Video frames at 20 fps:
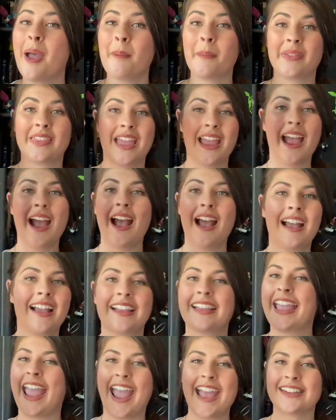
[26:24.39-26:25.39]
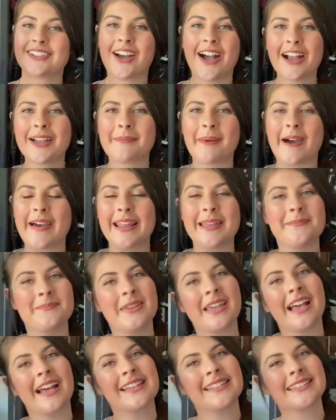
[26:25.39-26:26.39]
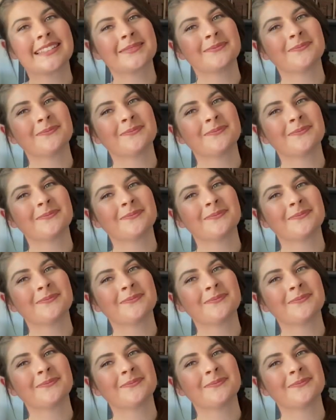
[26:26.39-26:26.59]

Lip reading: but they can't talk about it because